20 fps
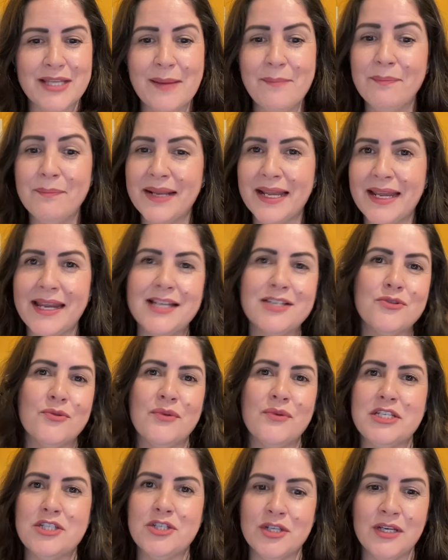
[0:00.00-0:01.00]
templates
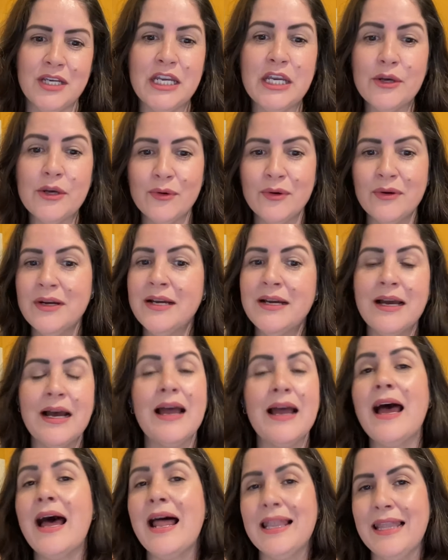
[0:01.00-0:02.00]
which
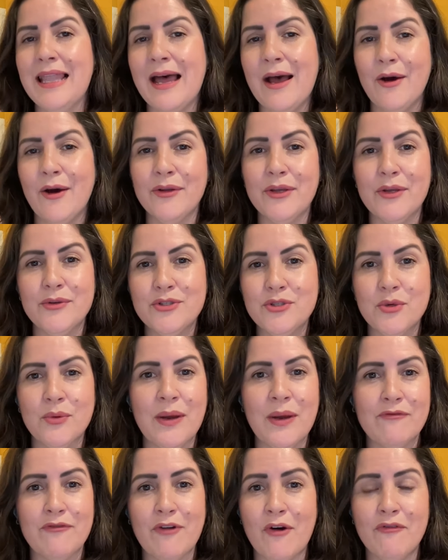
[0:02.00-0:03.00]
allow you to
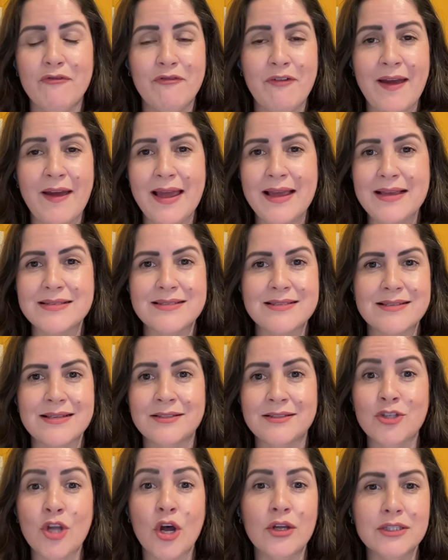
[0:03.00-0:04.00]
evolve fast.
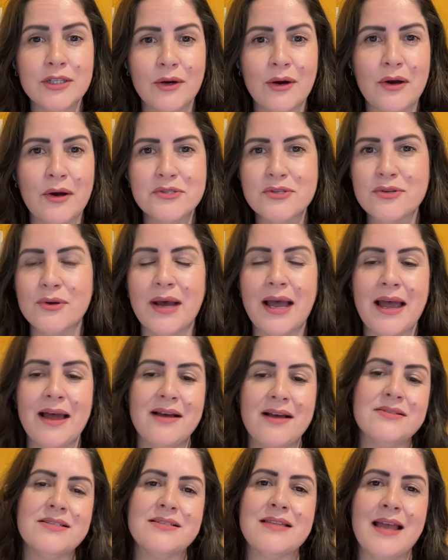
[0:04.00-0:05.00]
Todo also
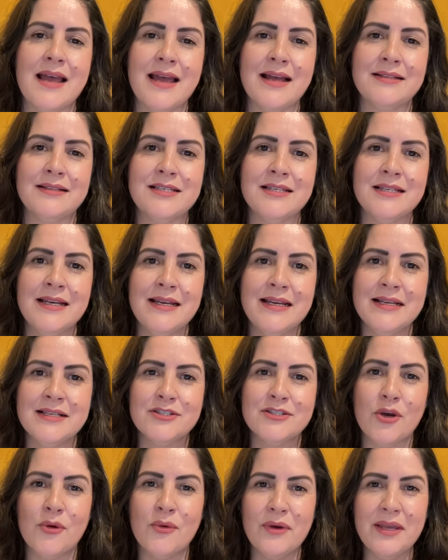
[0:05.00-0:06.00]
has that.
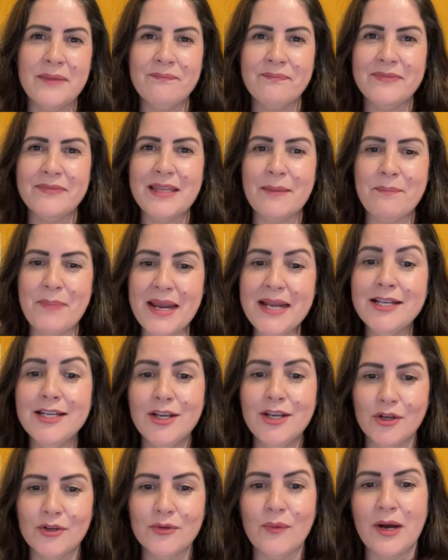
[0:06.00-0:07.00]
So
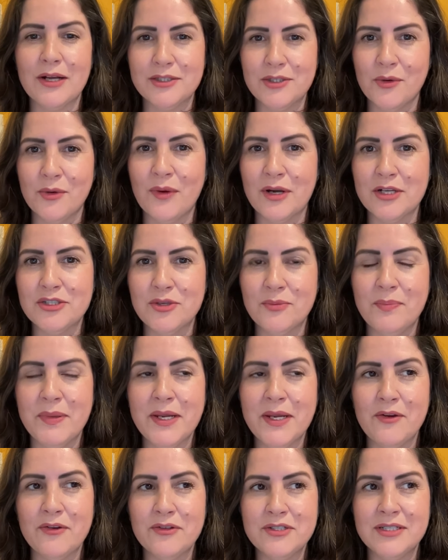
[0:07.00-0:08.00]
depending on what you want to
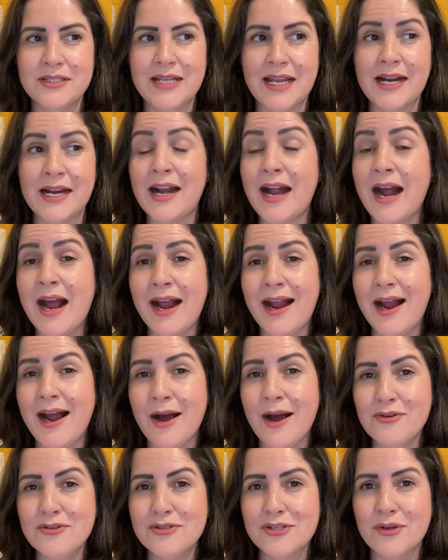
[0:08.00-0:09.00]
build, there are
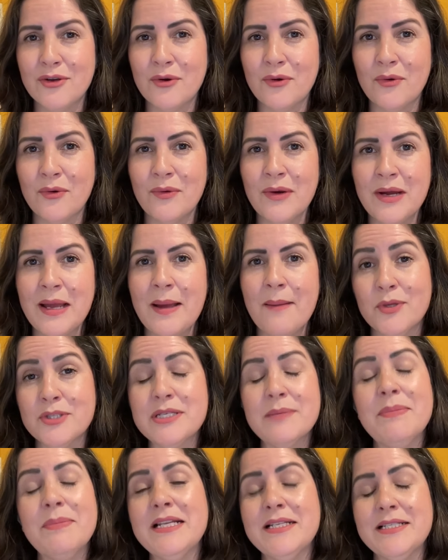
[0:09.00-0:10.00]
also
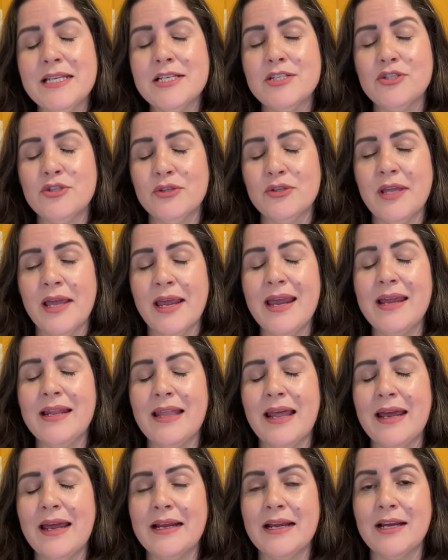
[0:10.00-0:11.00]
possibilities today,
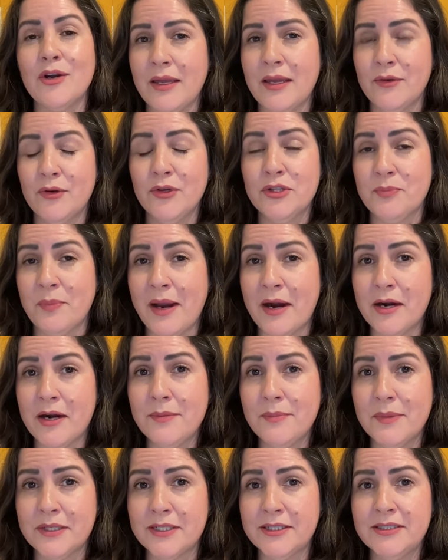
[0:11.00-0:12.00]
like the Good
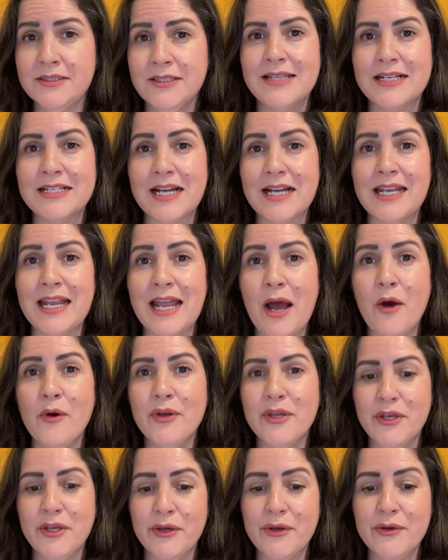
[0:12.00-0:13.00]
Barber, that allow
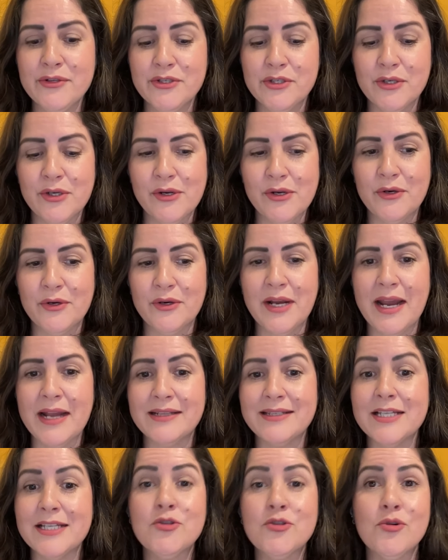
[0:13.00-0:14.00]
you to
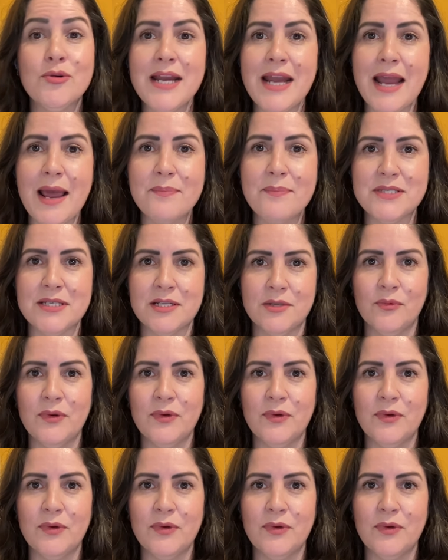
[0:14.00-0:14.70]
create the 3 apps in